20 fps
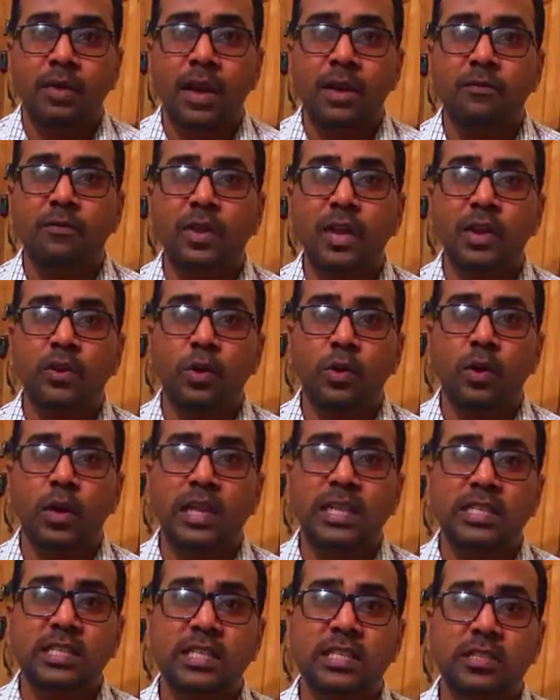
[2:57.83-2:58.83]
When we
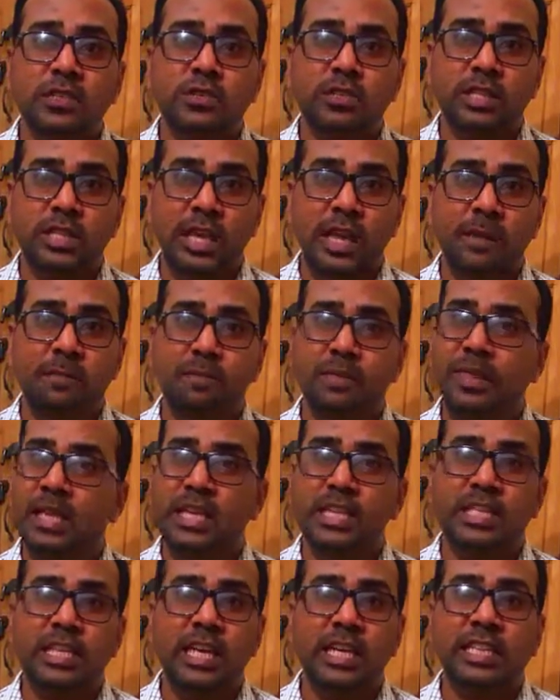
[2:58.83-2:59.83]
don't listen to them,
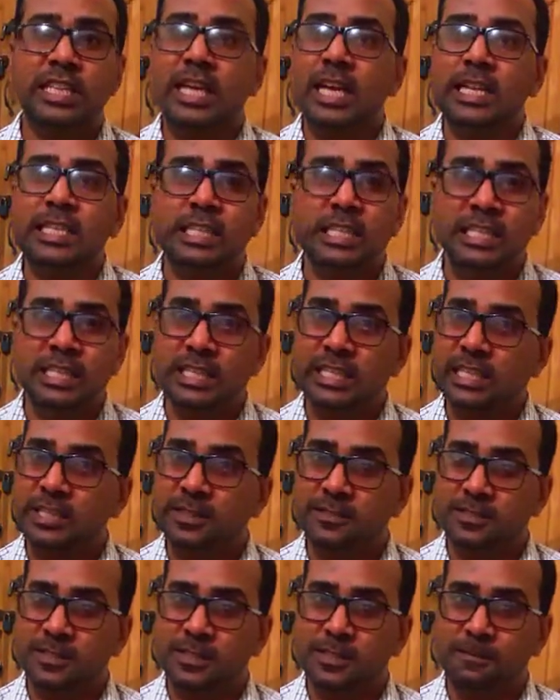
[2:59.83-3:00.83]
they take the
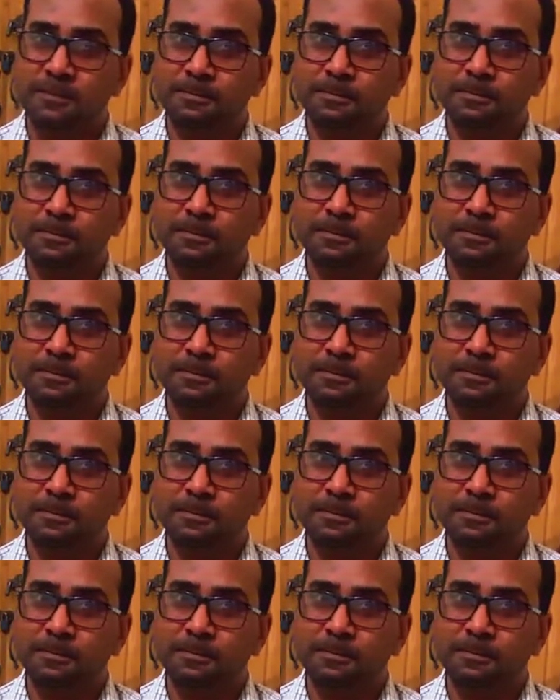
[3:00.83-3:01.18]
alternatives.